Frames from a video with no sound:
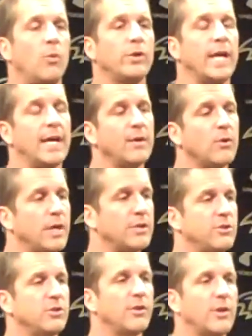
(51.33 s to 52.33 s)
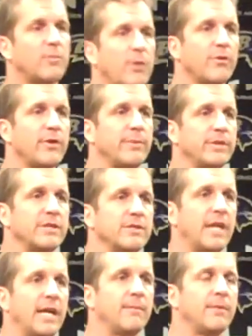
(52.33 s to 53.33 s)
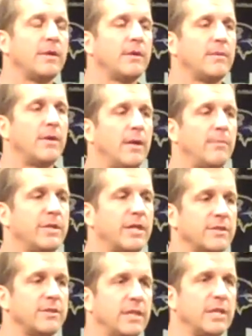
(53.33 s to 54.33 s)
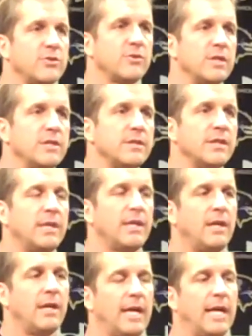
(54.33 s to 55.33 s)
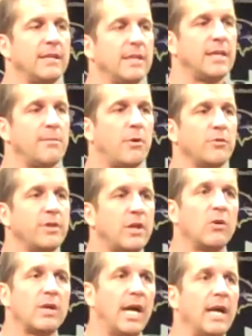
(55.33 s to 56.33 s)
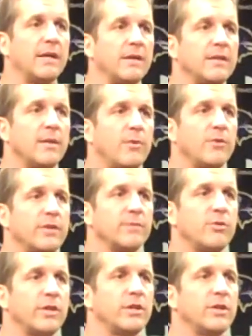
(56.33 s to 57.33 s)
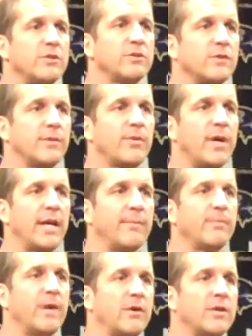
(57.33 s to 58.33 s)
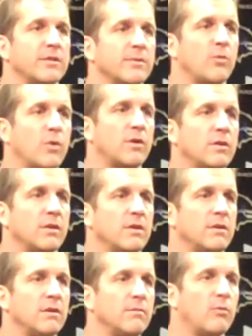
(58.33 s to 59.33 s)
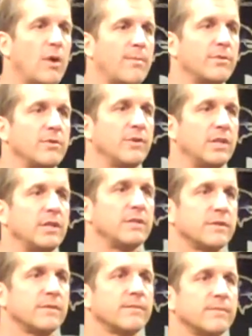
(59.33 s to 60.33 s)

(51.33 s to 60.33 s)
Well, yeah, they were, as you know, they were both up in this game because of the injuries, and they both did okay. They both did pretty good, so they probably merited some more opportunities.